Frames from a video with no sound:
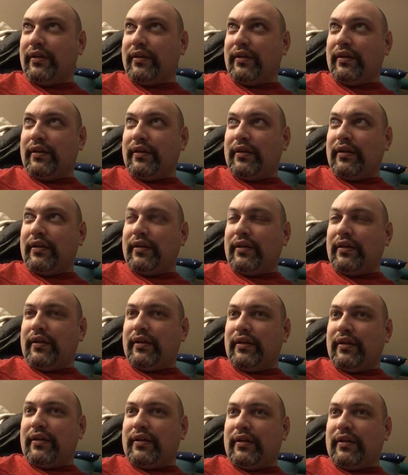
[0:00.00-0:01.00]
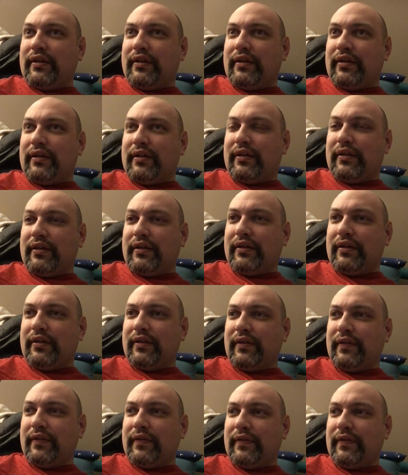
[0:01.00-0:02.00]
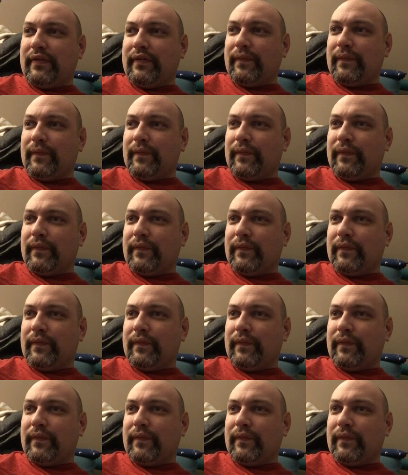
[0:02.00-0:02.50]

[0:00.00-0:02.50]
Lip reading: No one is speaking in this clip.